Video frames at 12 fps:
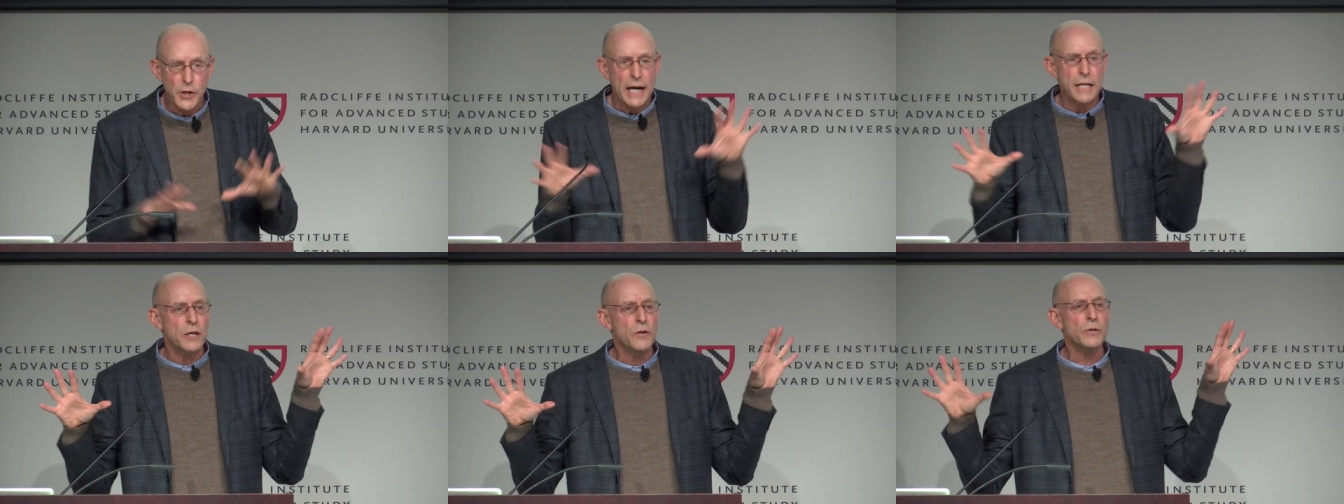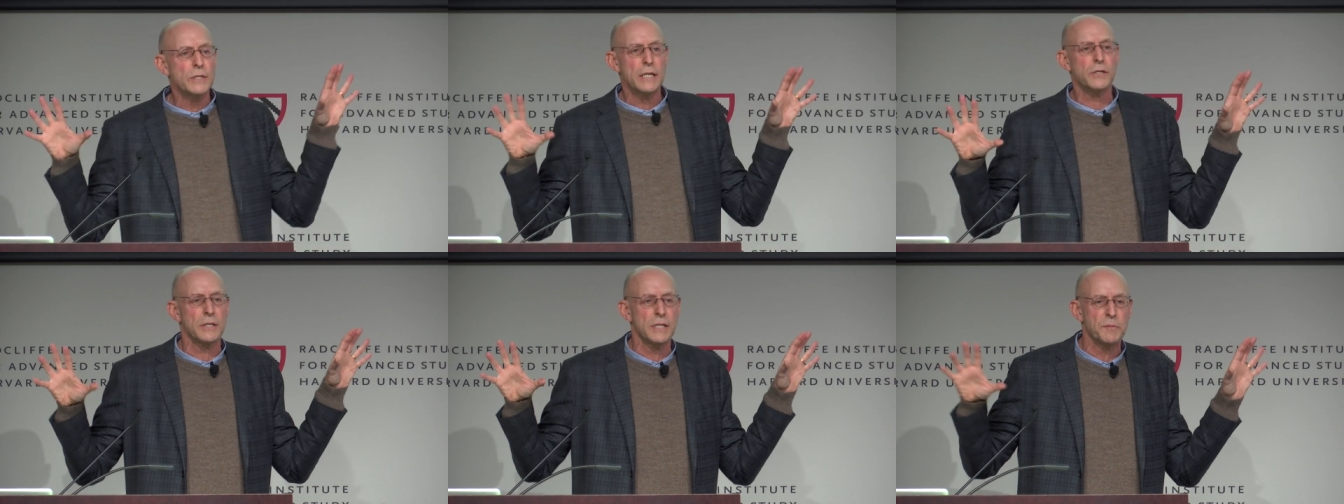try to use
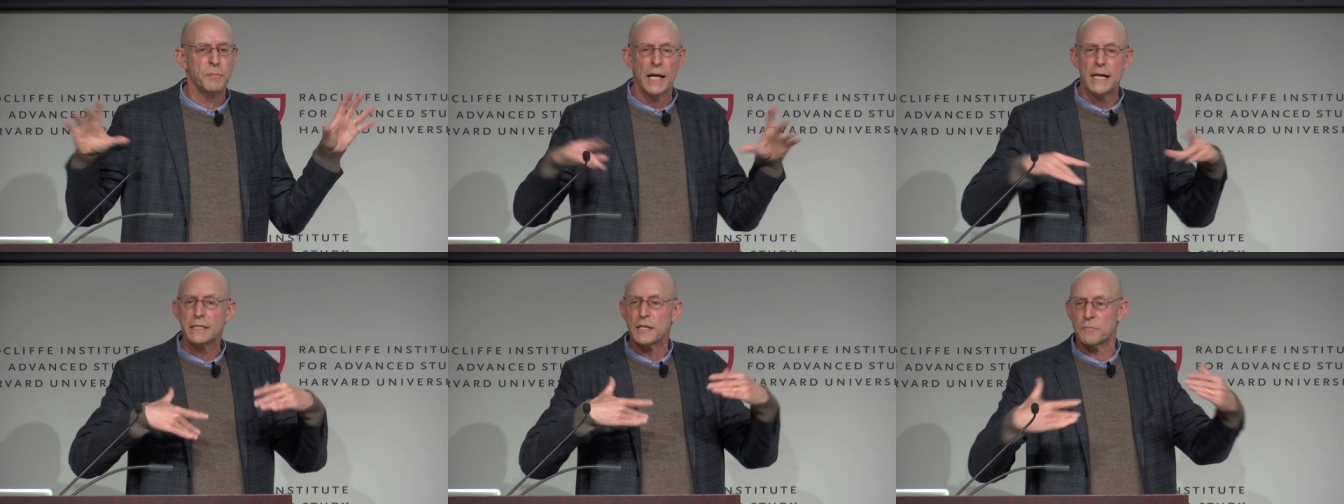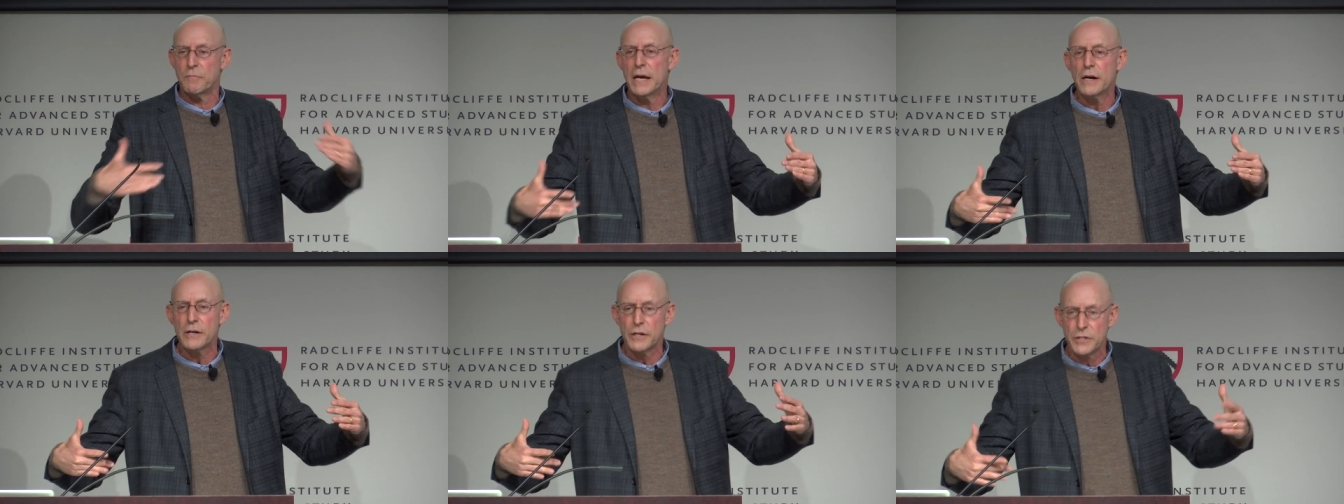each of these plants as
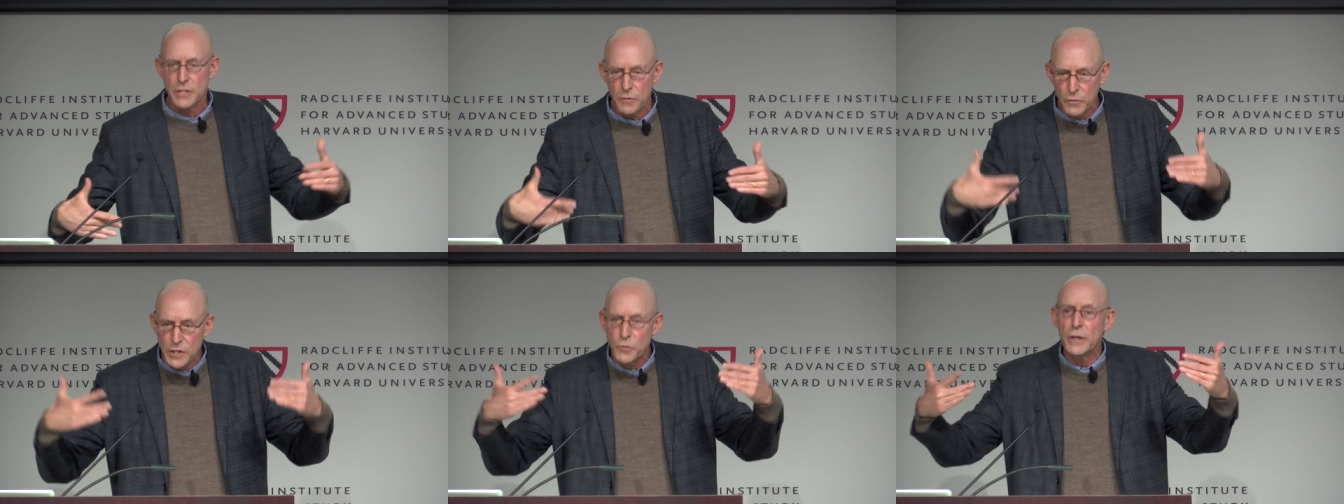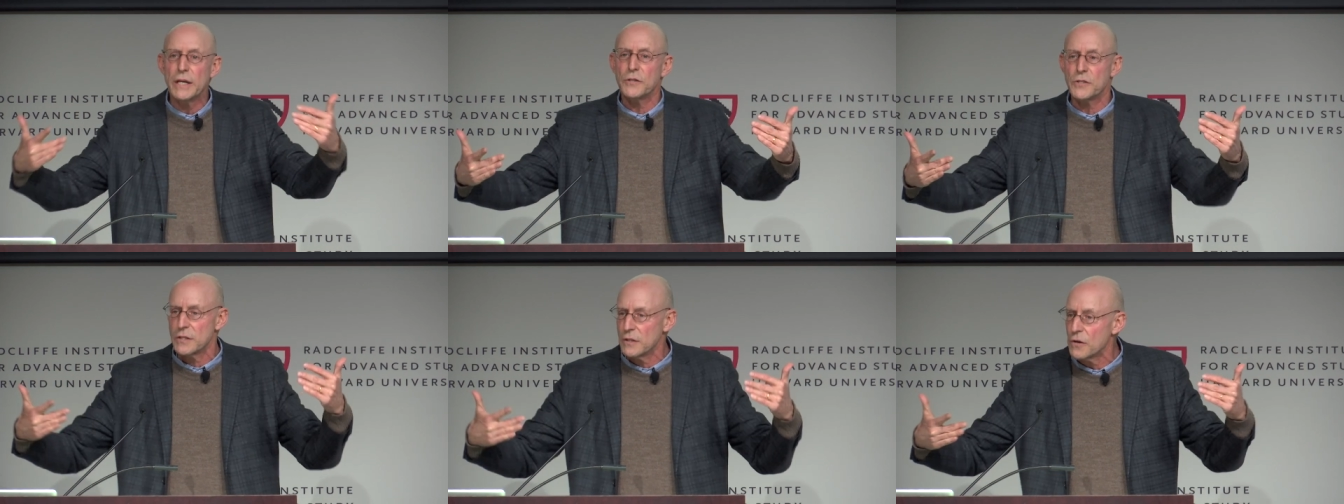mirrors in which we
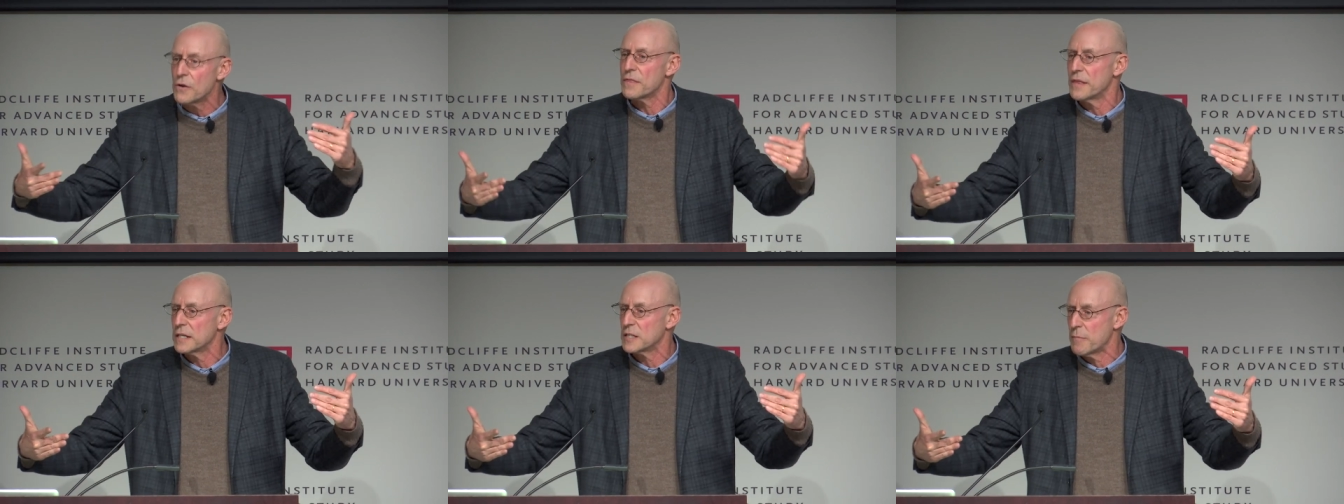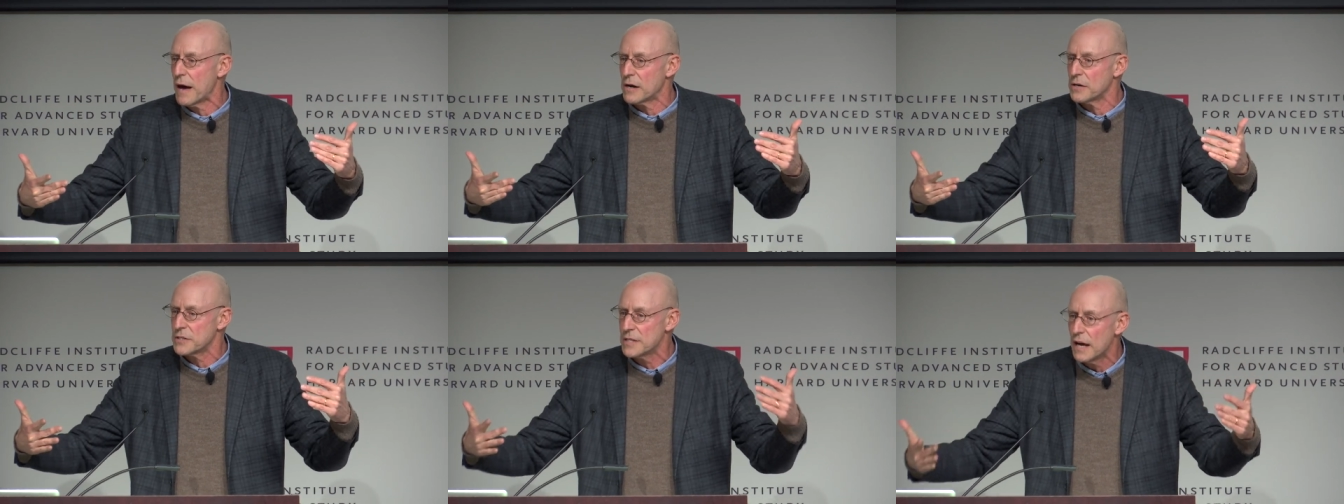could learn things about
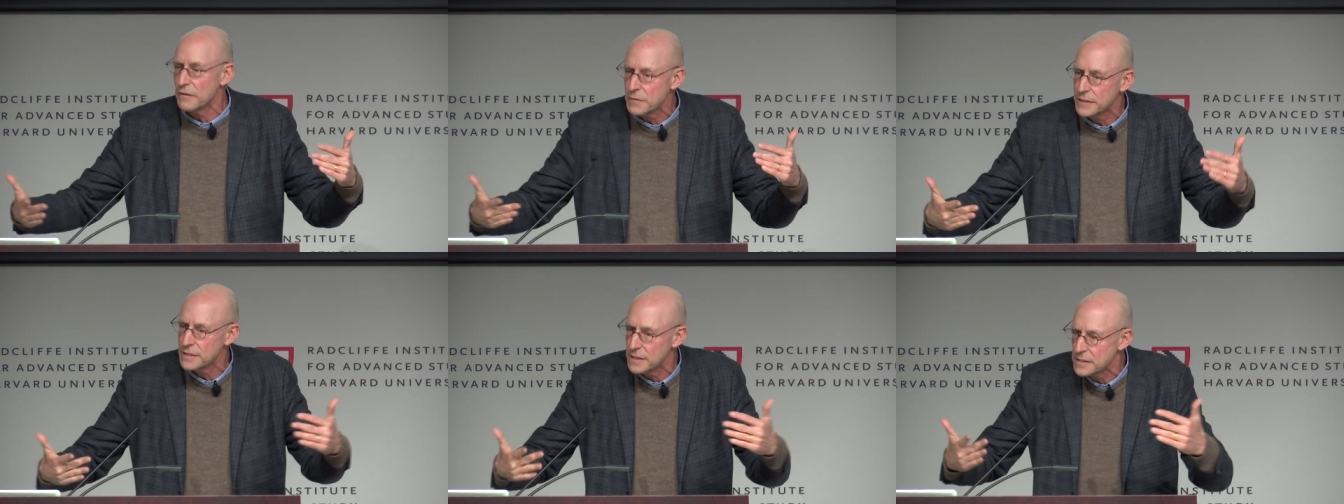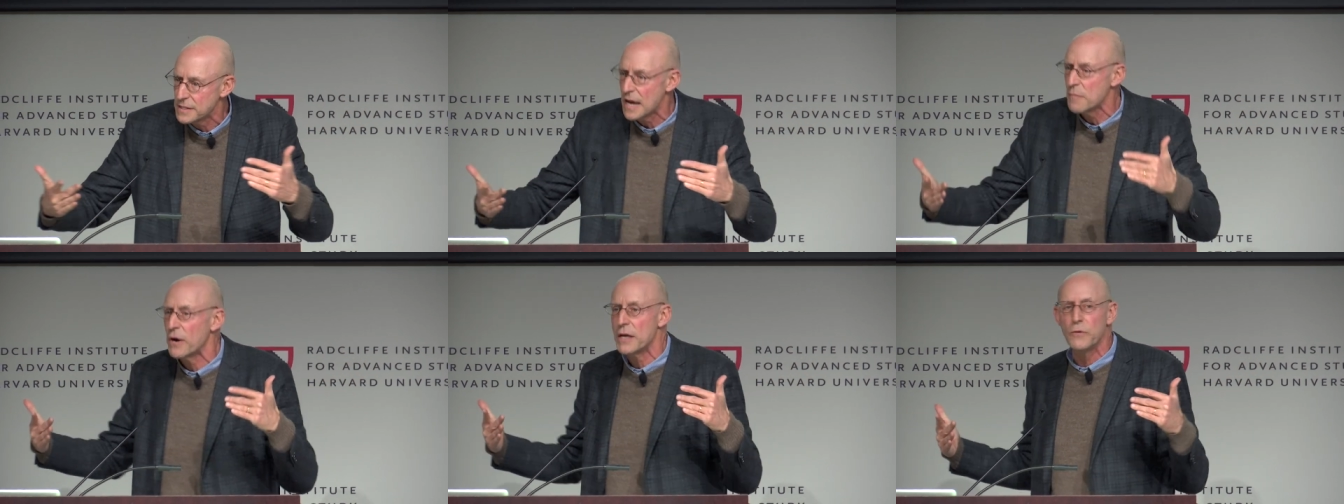ourselves, because in the
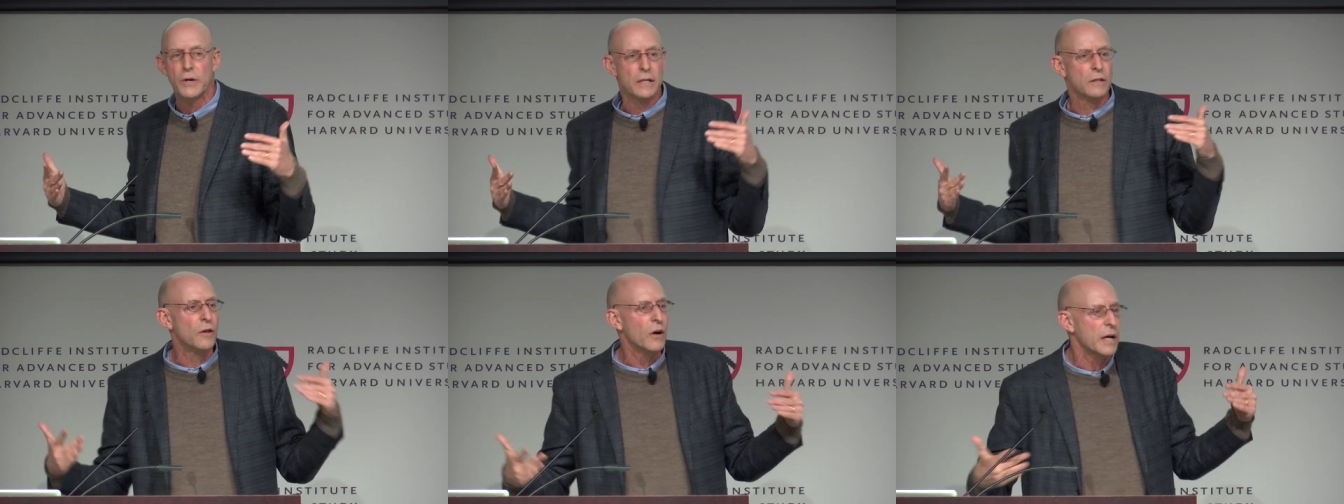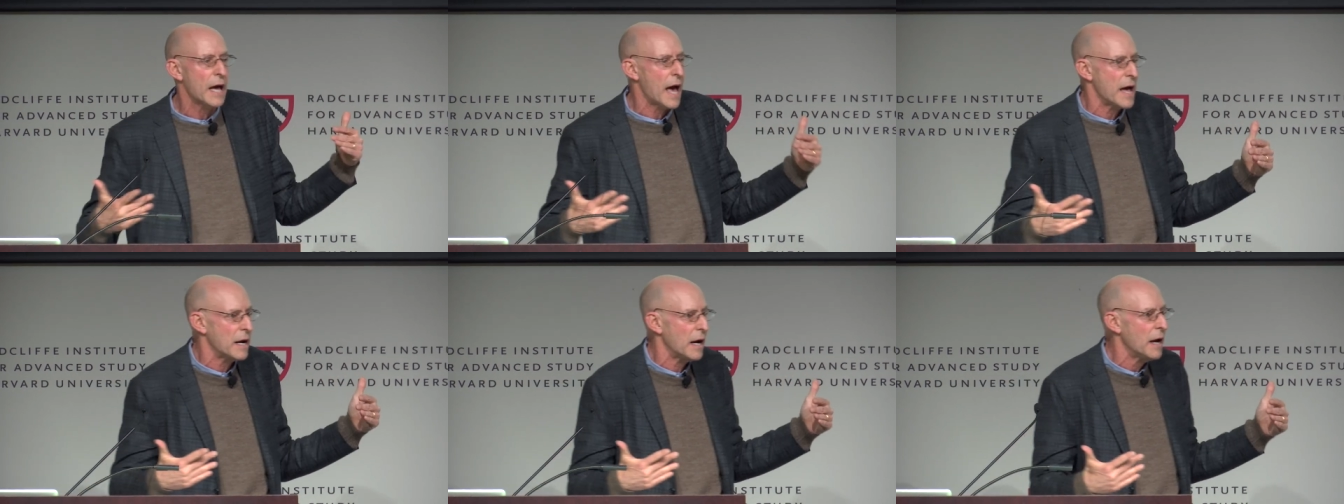same way you can look
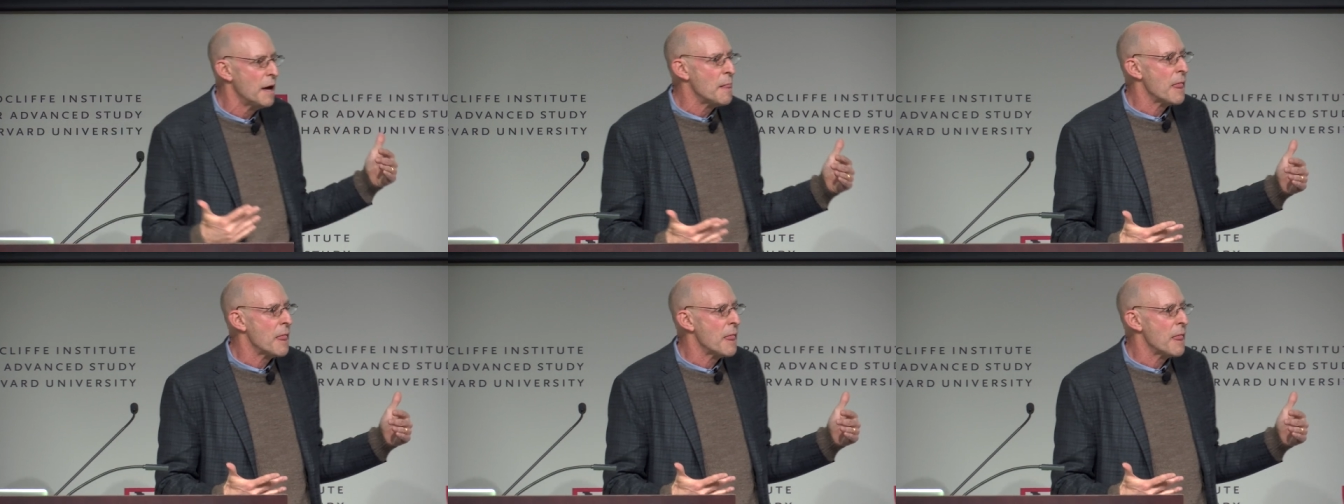at a